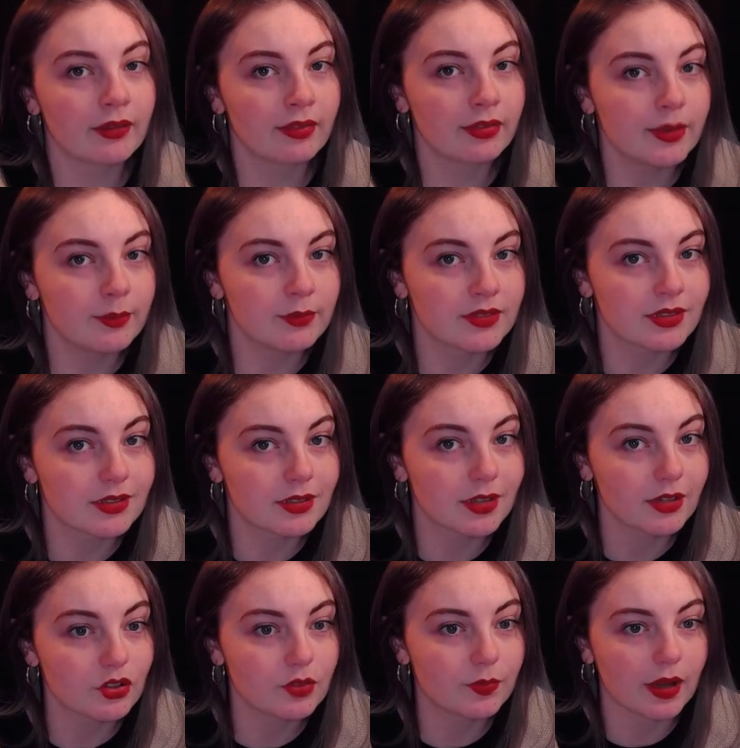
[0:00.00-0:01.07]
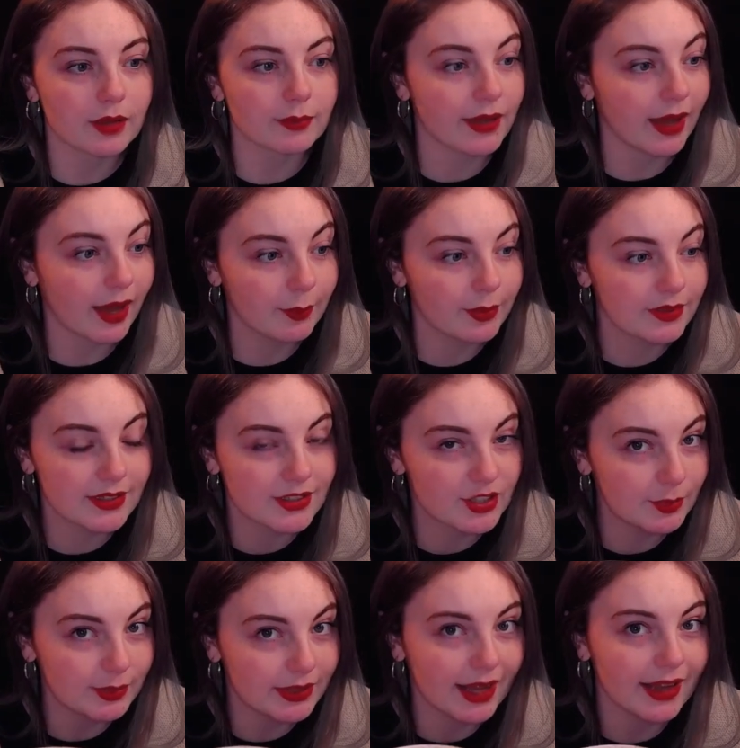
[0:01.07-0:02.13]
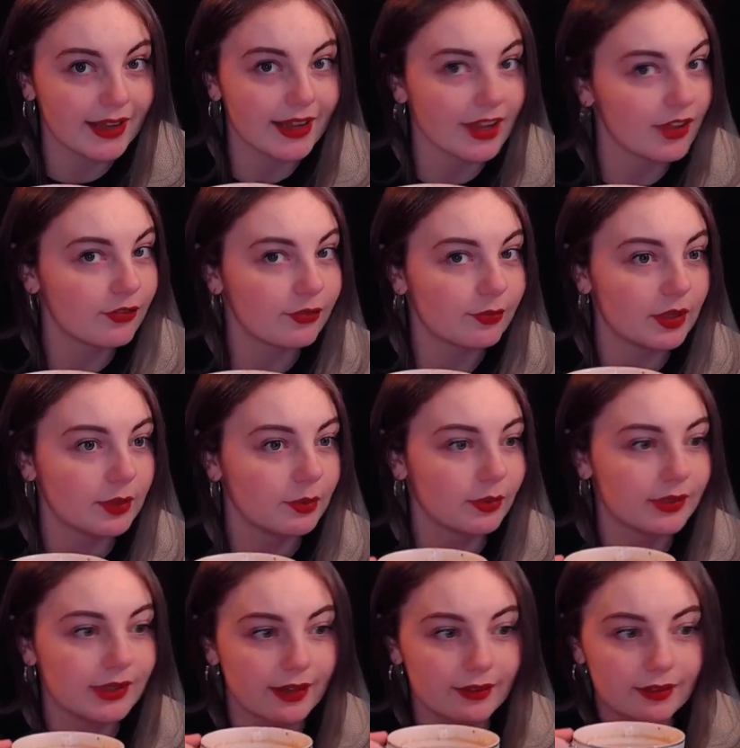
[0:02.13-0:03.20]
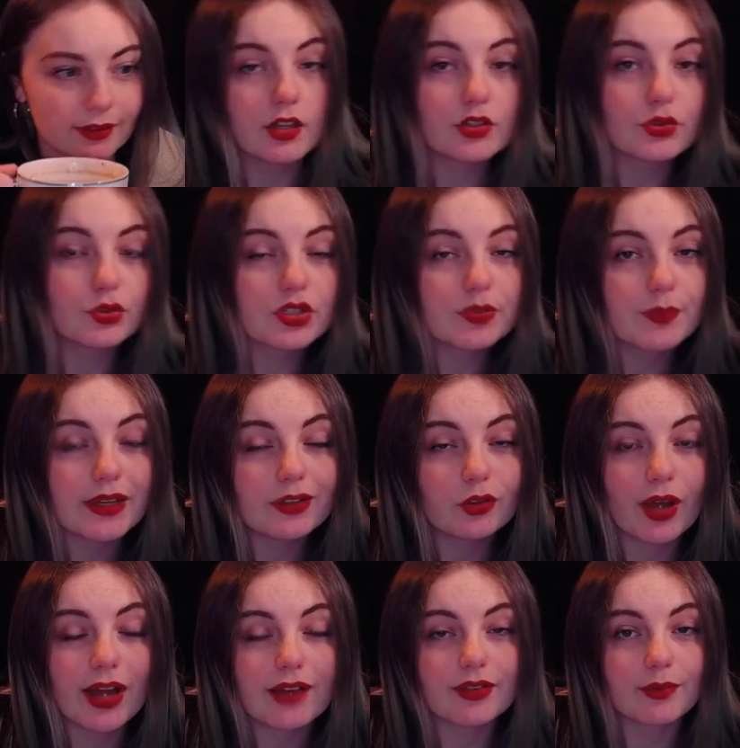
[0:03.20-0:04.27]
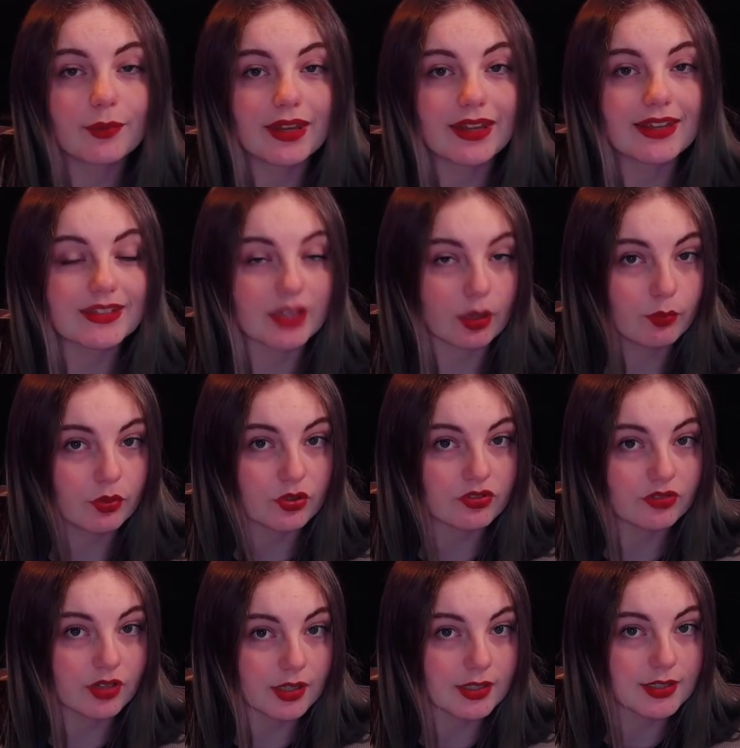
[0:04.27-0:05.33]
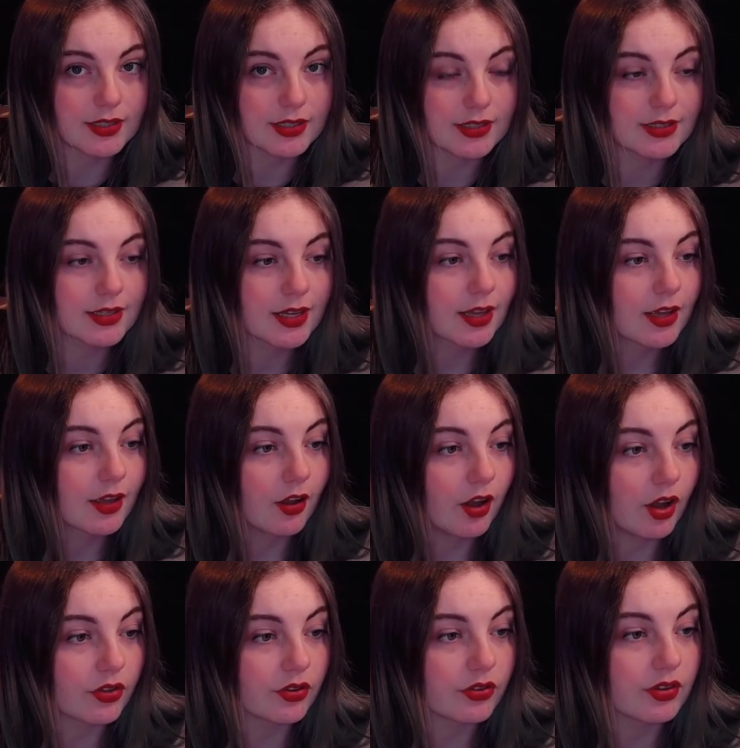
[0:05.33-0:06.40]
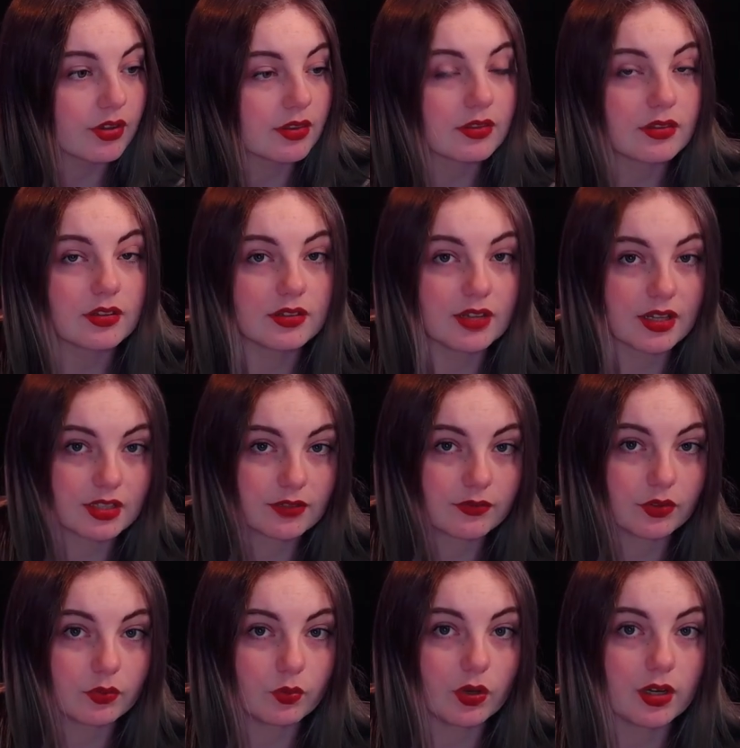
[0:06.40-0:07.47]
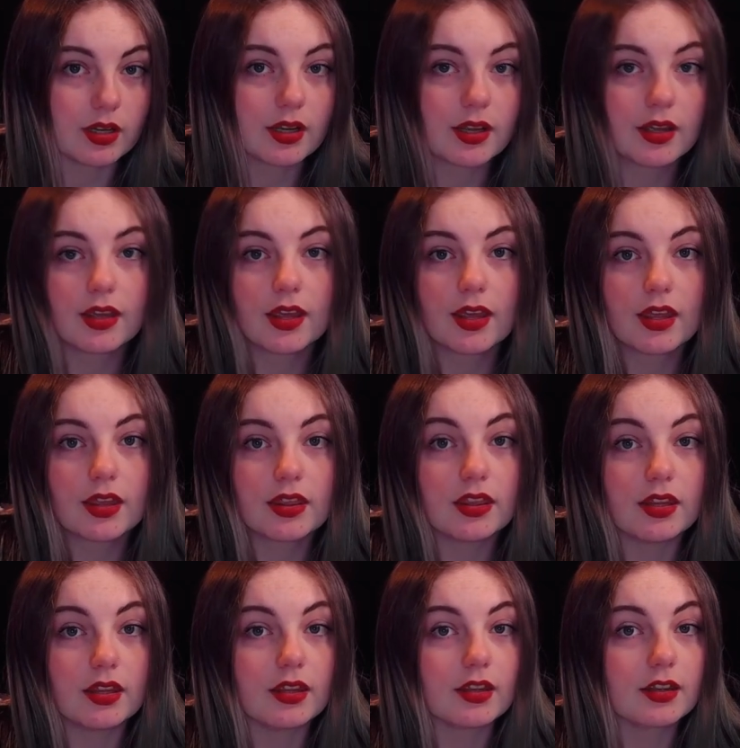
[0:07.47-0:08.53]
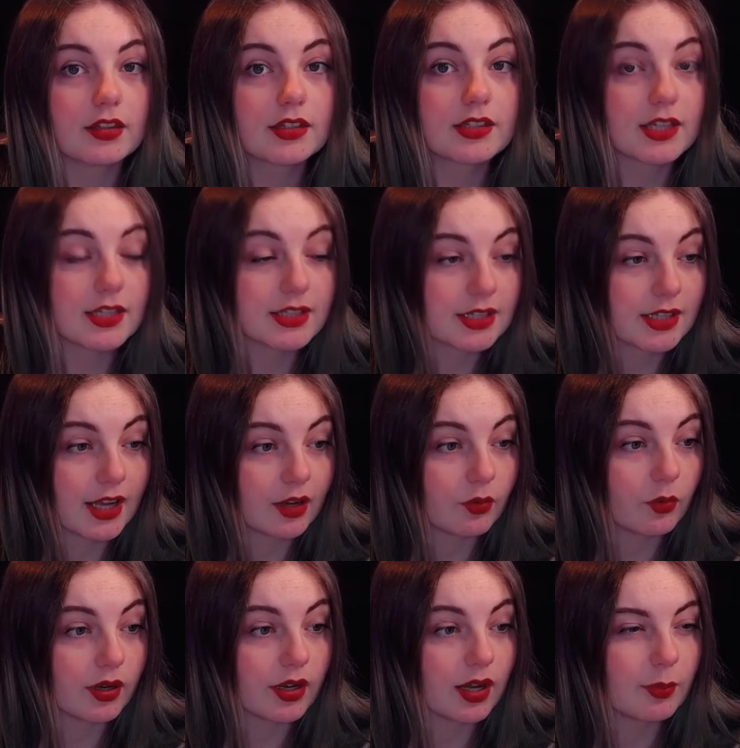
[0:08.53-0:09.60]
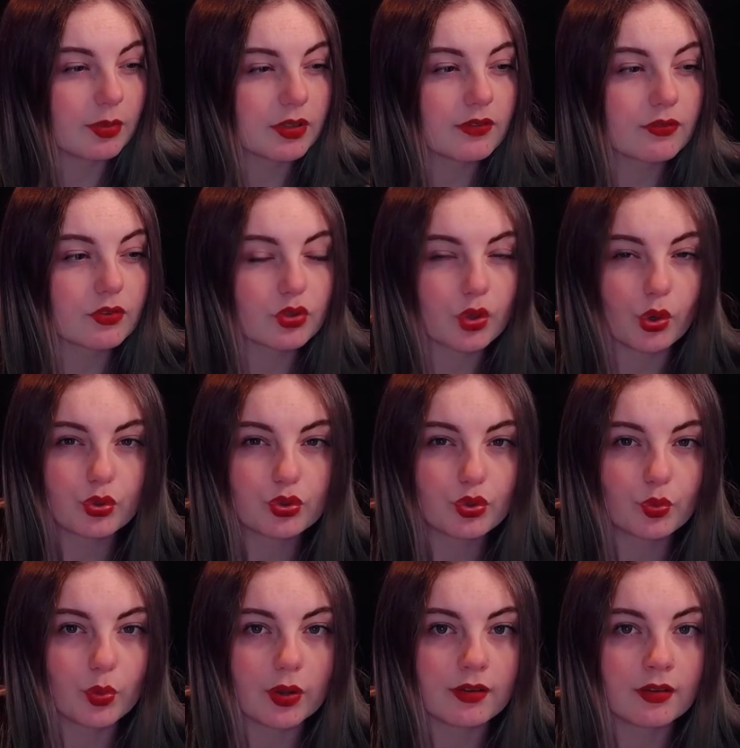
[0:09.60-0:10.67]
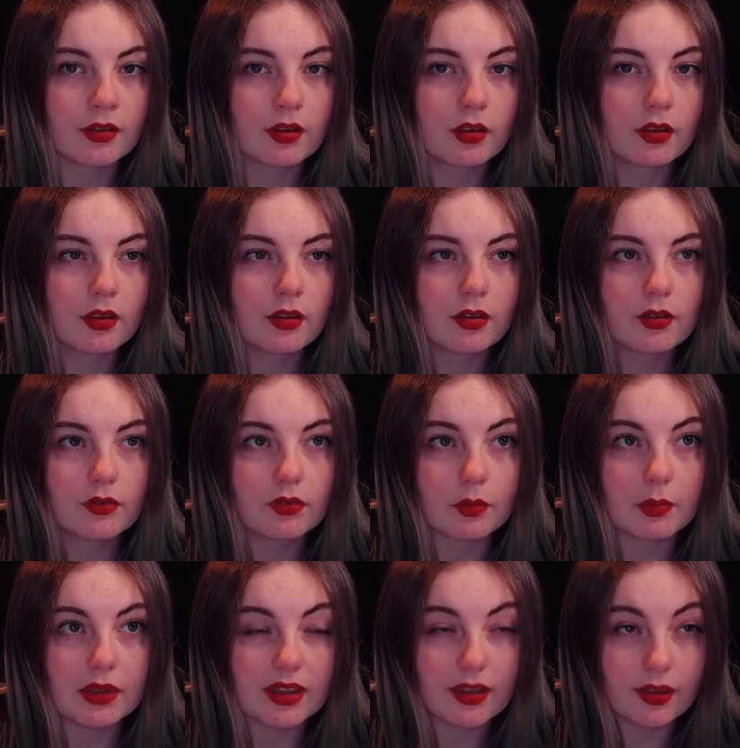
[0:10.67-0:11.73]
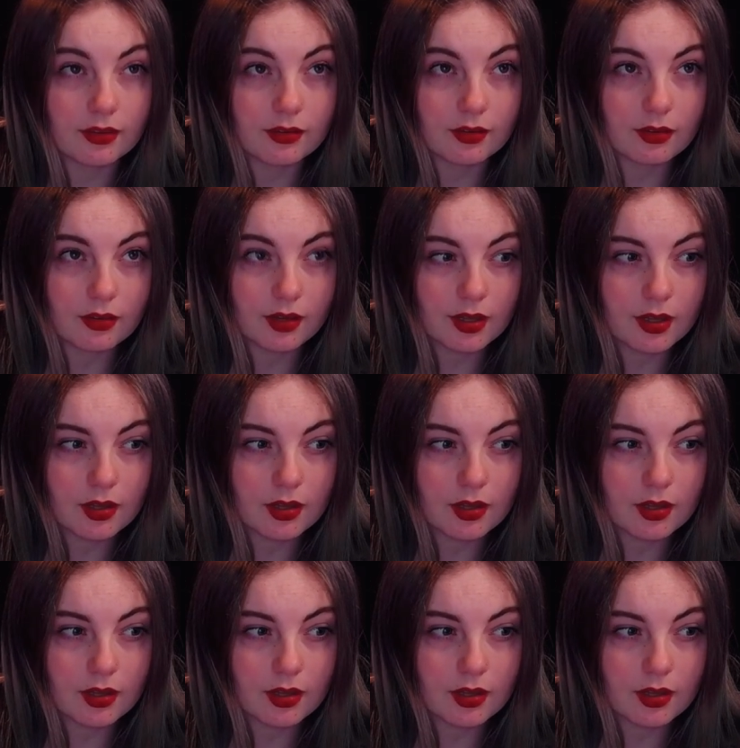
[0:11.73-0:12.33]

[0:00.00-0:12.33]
themes and such, but I'd be happy to supply if people would like. So despite not having many examples of carnyces other than the Deskford one, the Tintinac one, I believe there's also one from Italy.